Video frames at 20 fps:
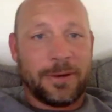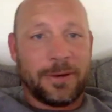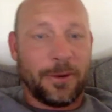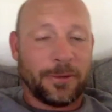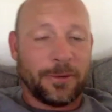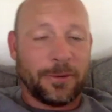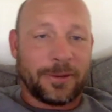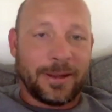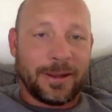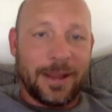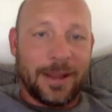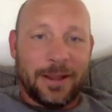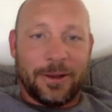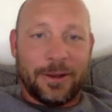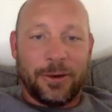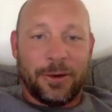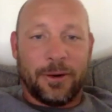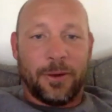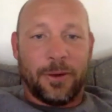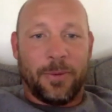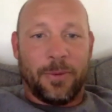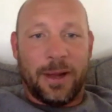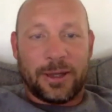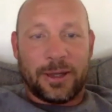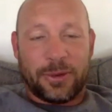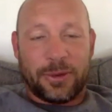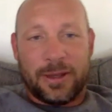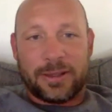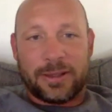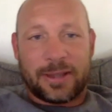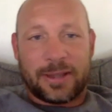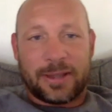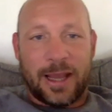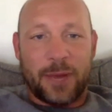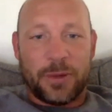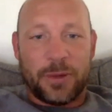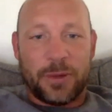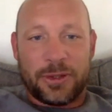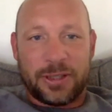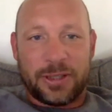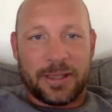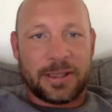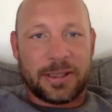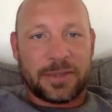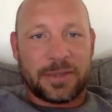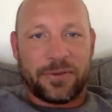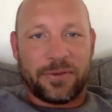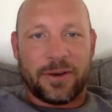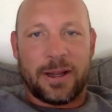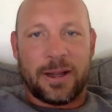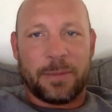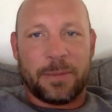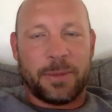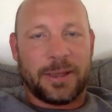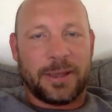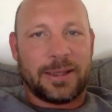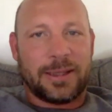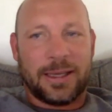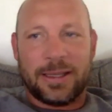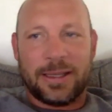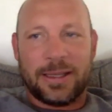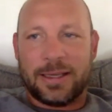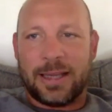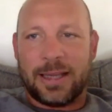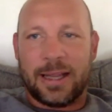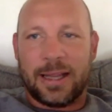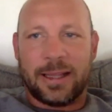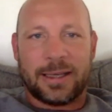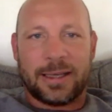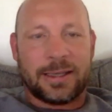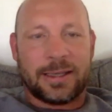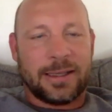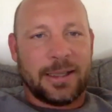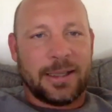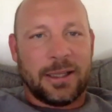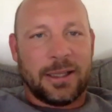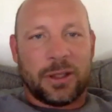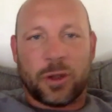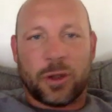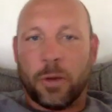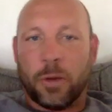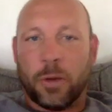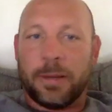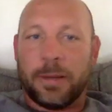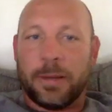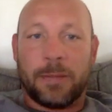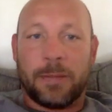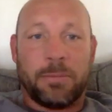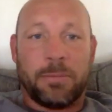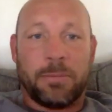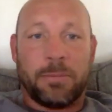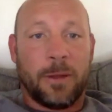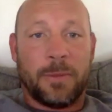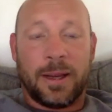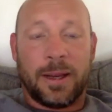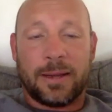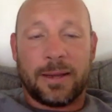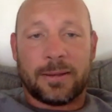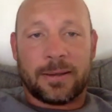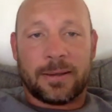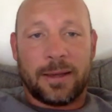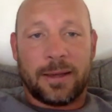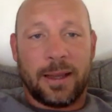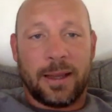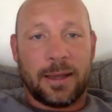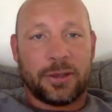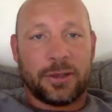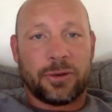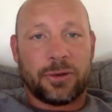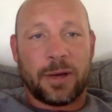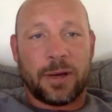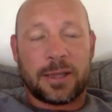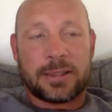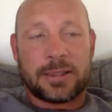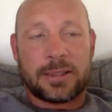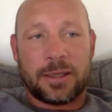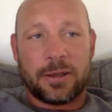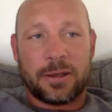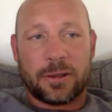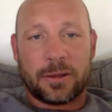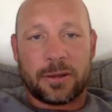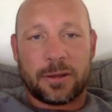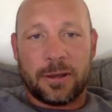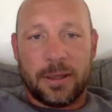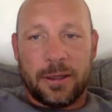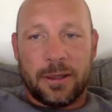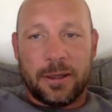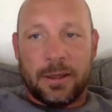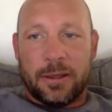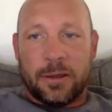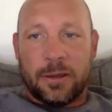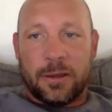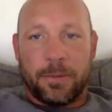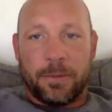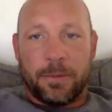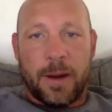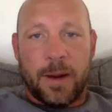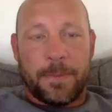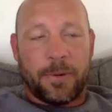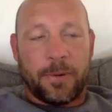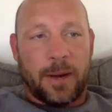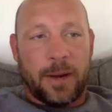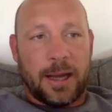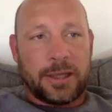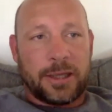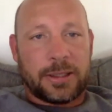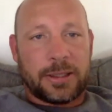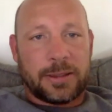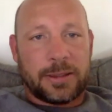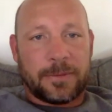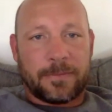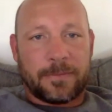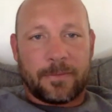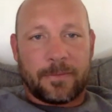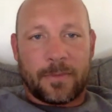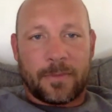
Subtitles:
Don't, watch this guy when you see this front. But at the end of the day, like go play ball, man, and trust that your preparation.